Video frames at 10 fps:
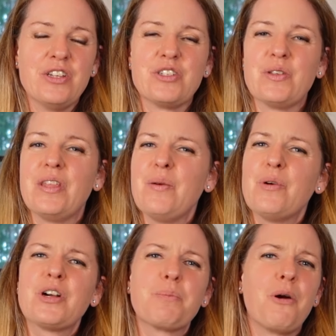So they
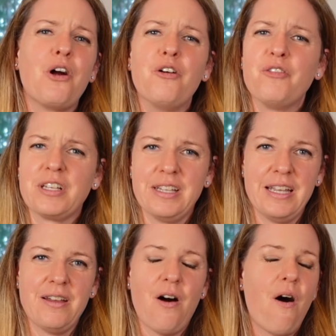work
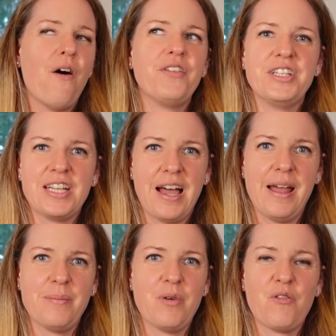perfectly all the
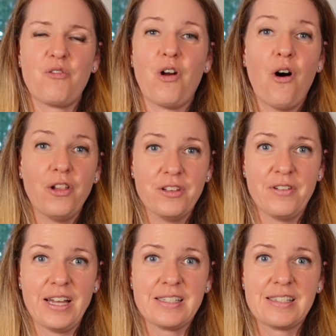time for all of
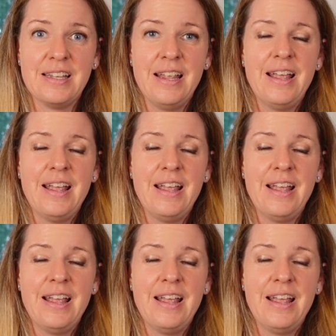us